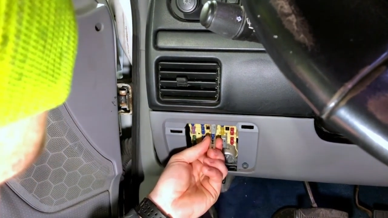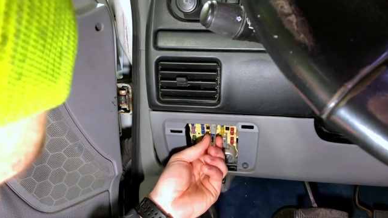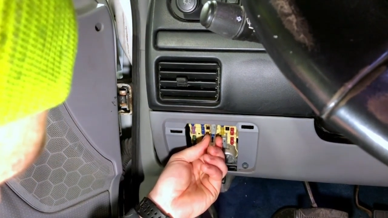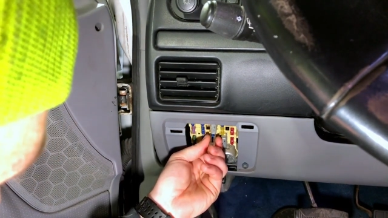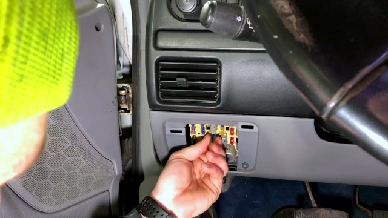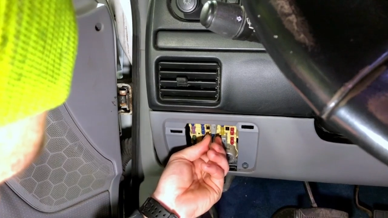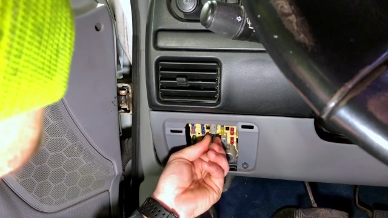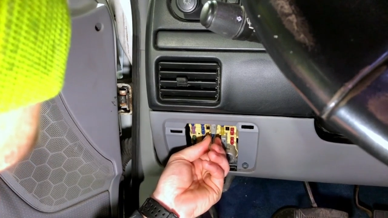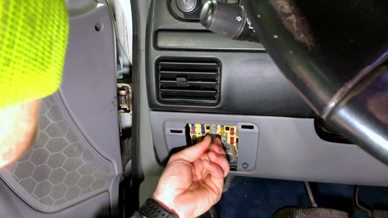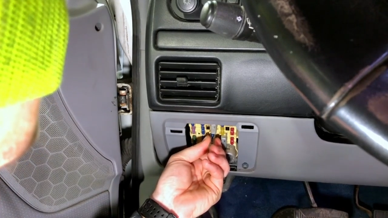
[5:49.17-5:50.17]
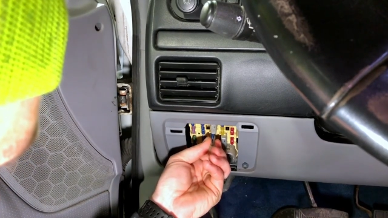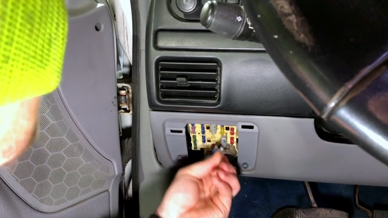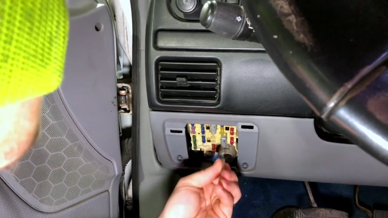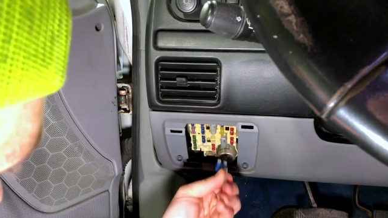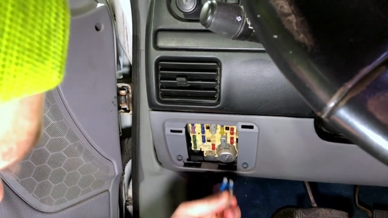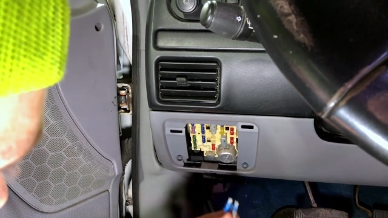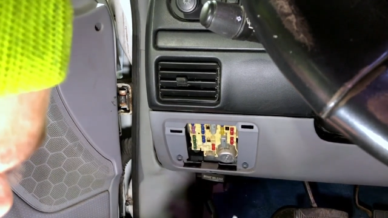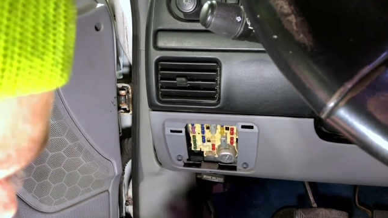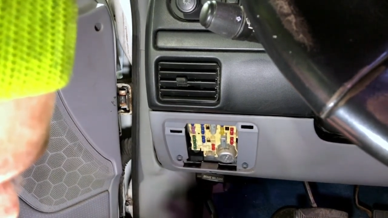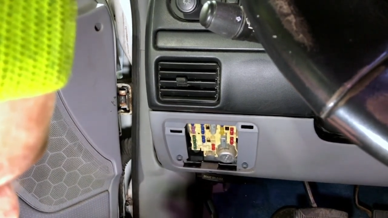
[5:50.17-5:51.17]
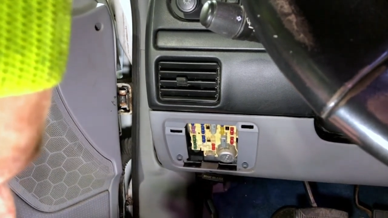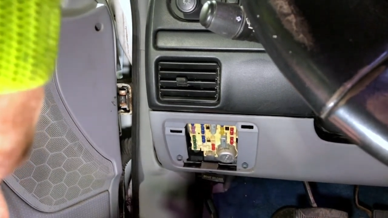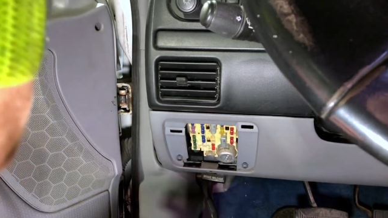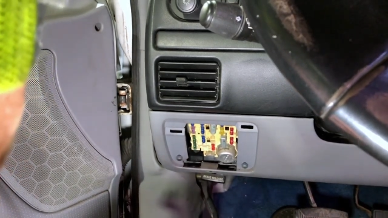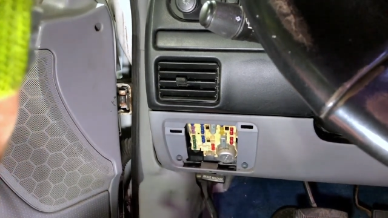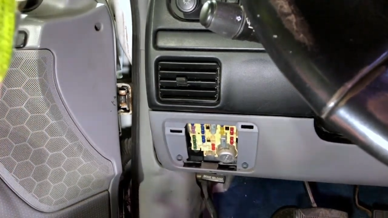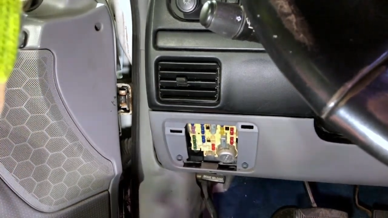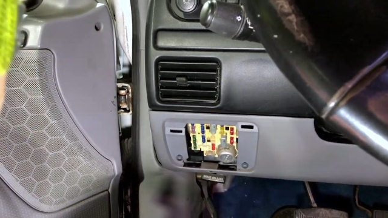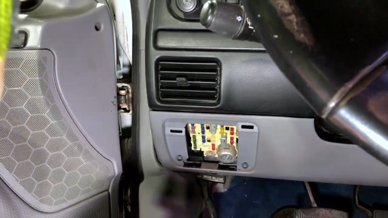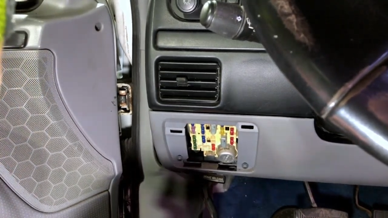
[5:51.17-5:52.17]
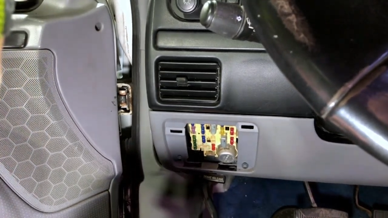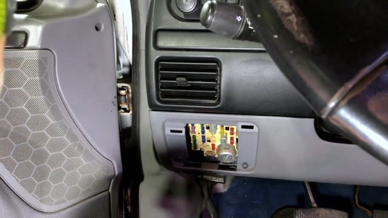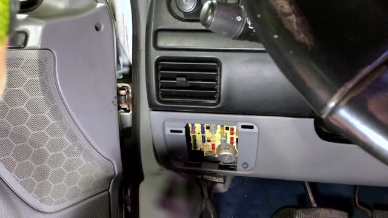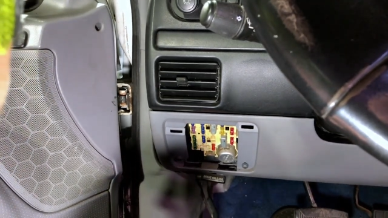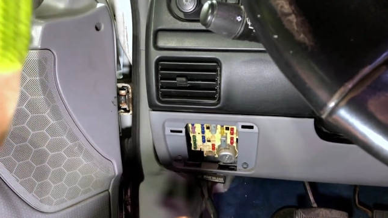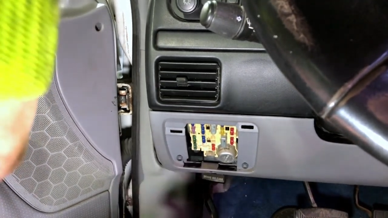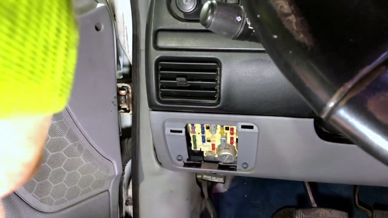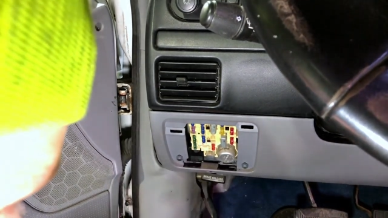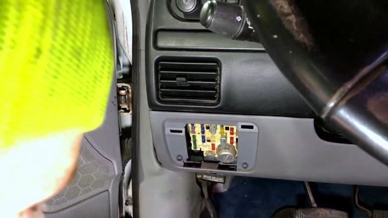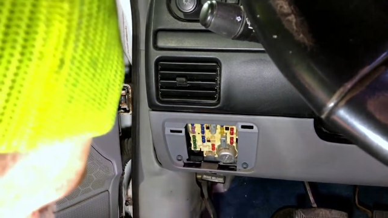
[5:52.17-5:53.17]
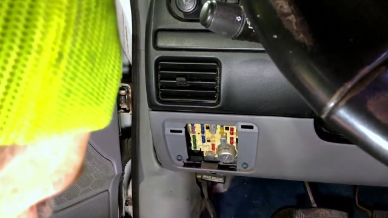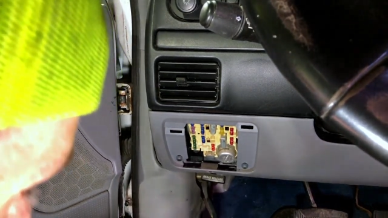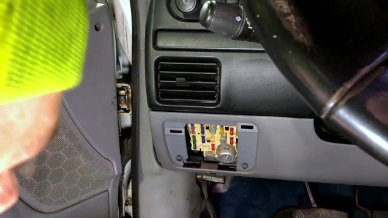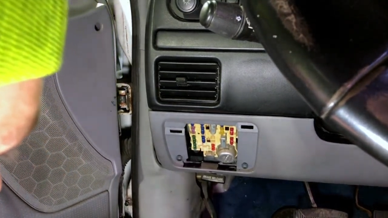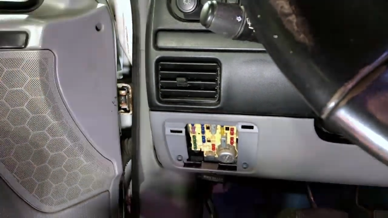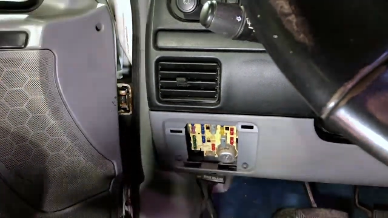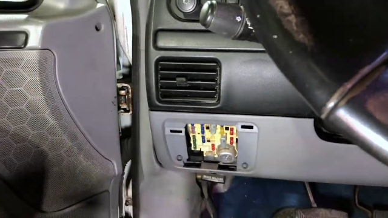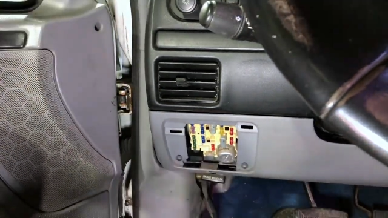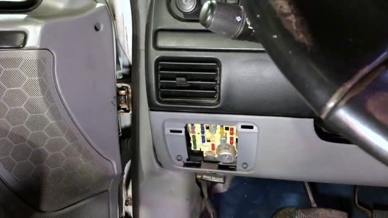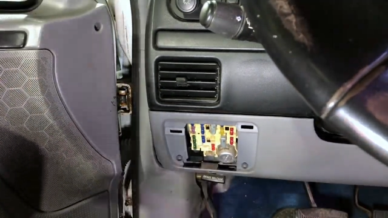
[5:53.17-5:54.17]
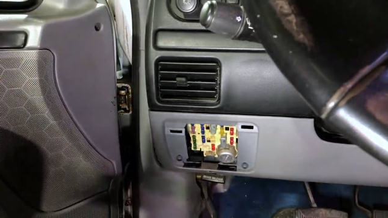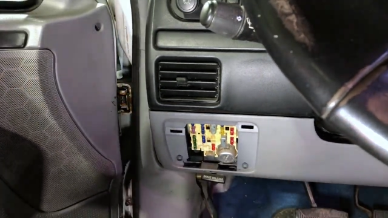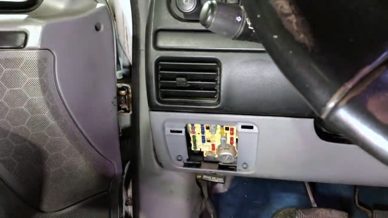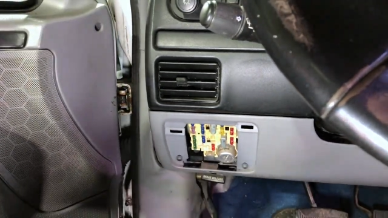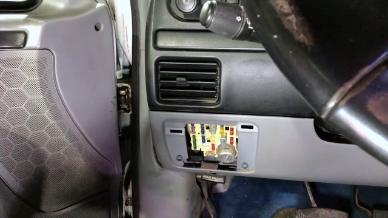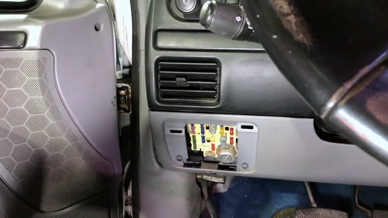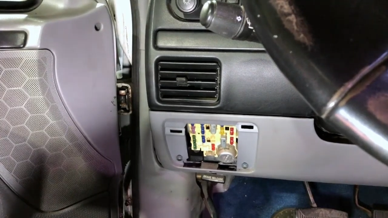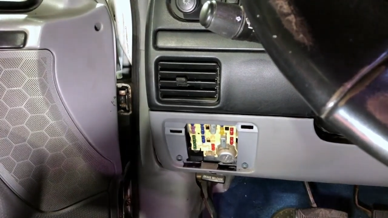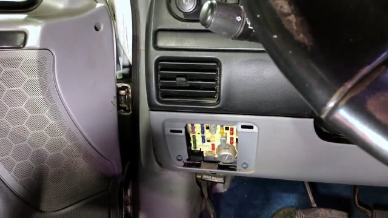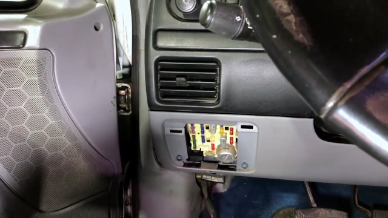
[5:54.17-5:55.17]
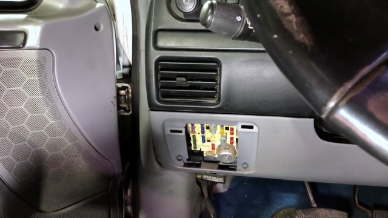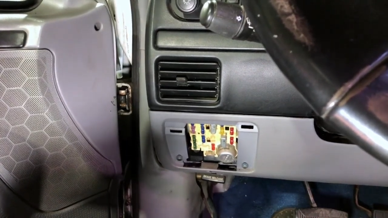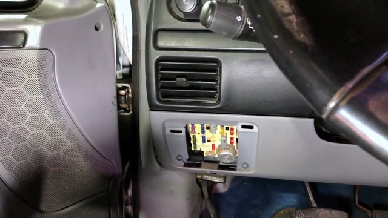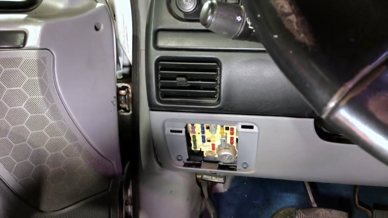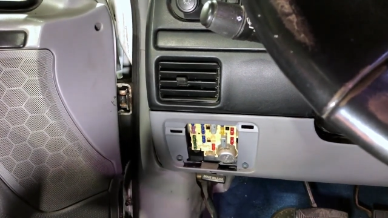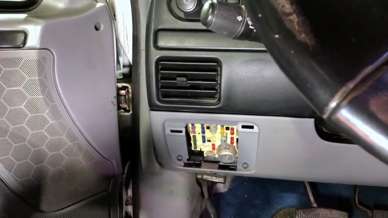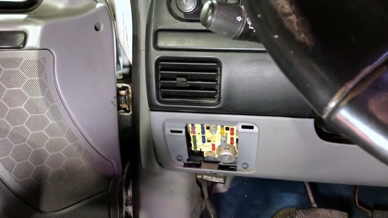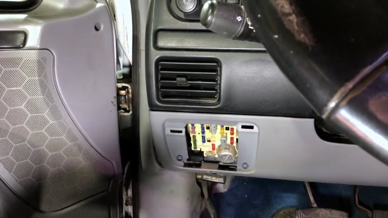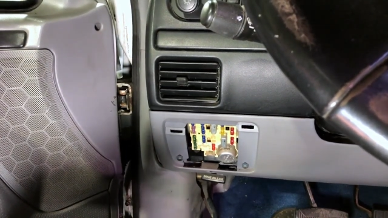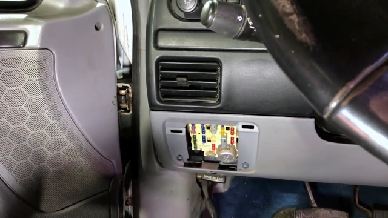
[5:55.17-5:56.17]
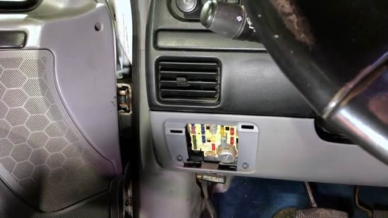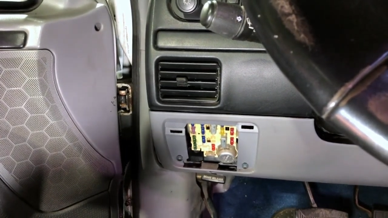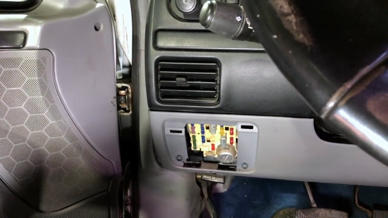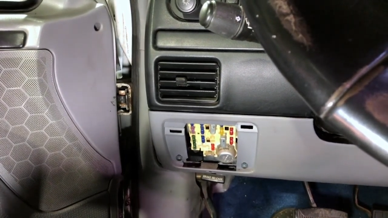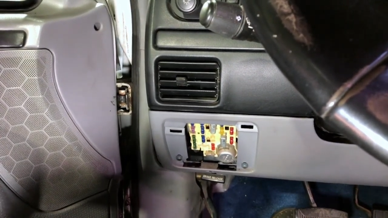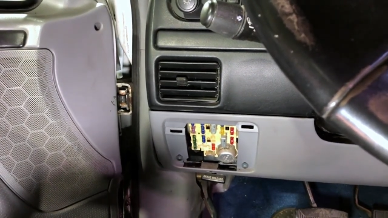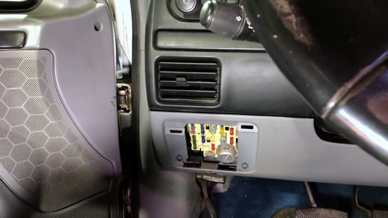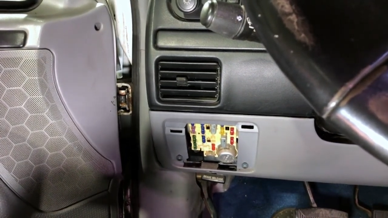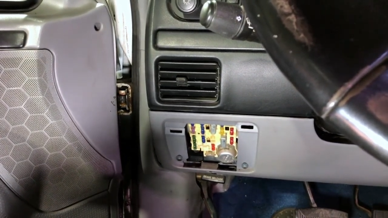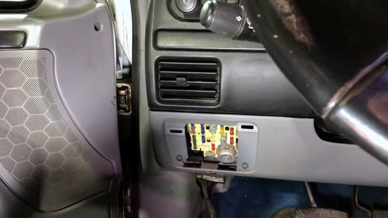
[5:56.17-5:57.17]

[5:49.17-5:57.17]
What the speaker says: (no speaker visible)